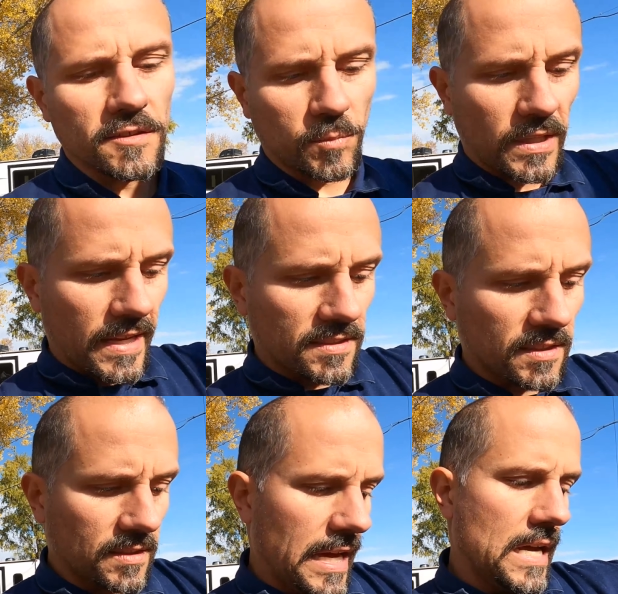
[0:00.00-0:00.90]
Those
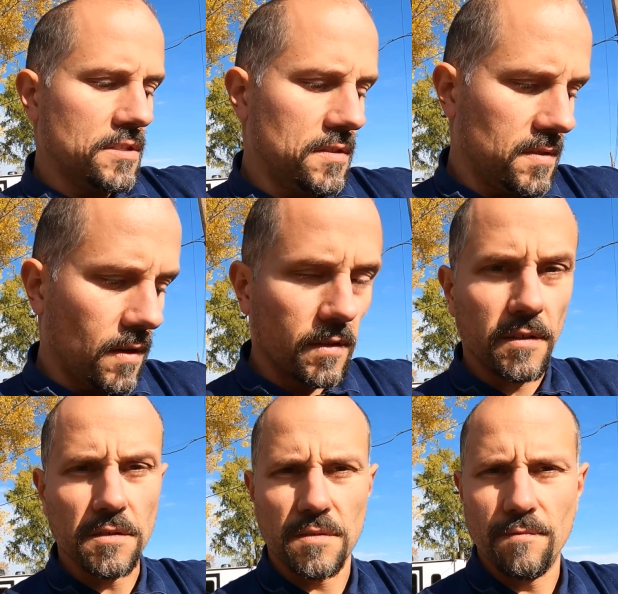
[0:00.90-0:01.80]
plastic dashes, all
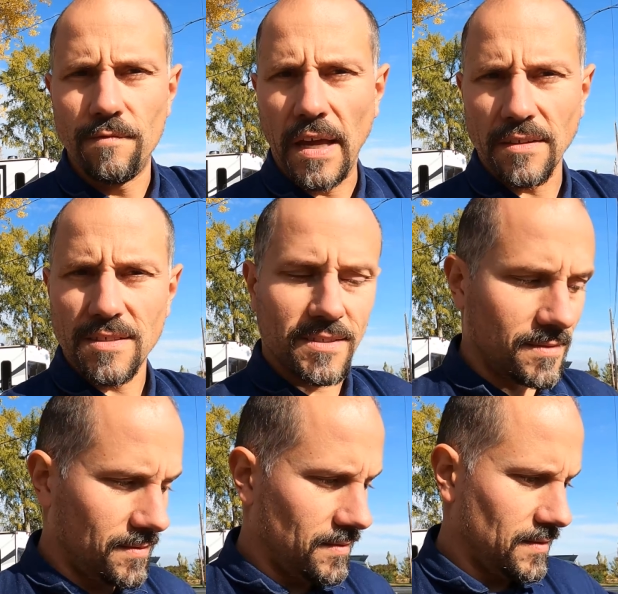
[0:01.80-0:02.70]
those vents,
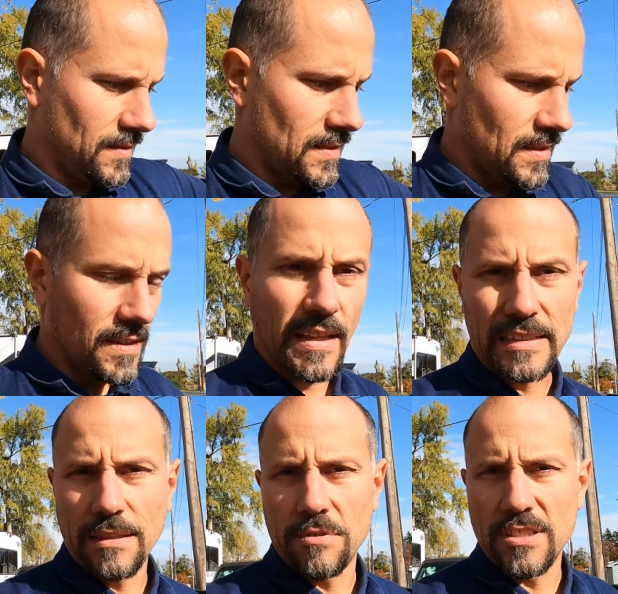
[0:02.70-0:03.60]
that
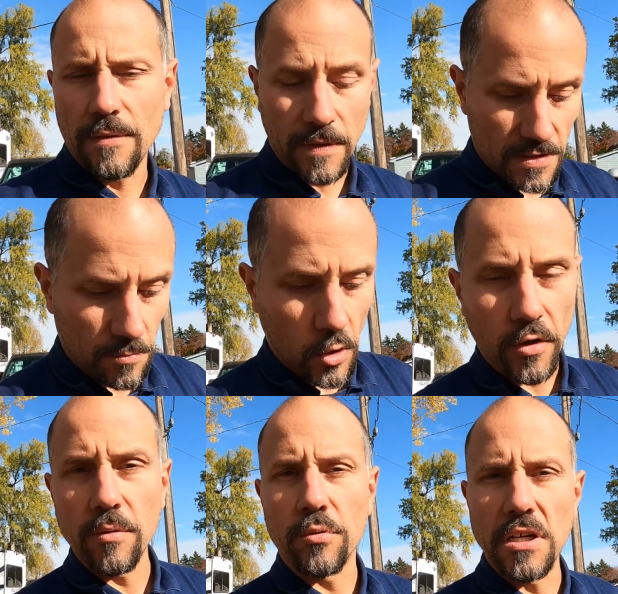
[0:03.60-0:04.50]
type of stuff gets
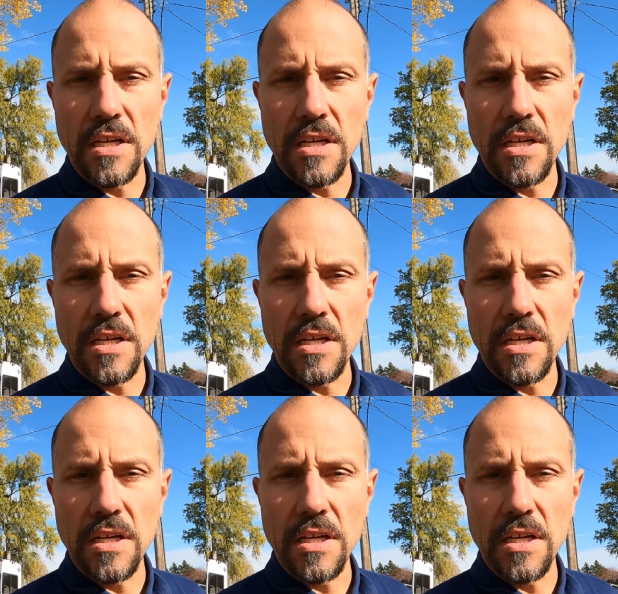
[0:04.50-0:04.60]
broken pretty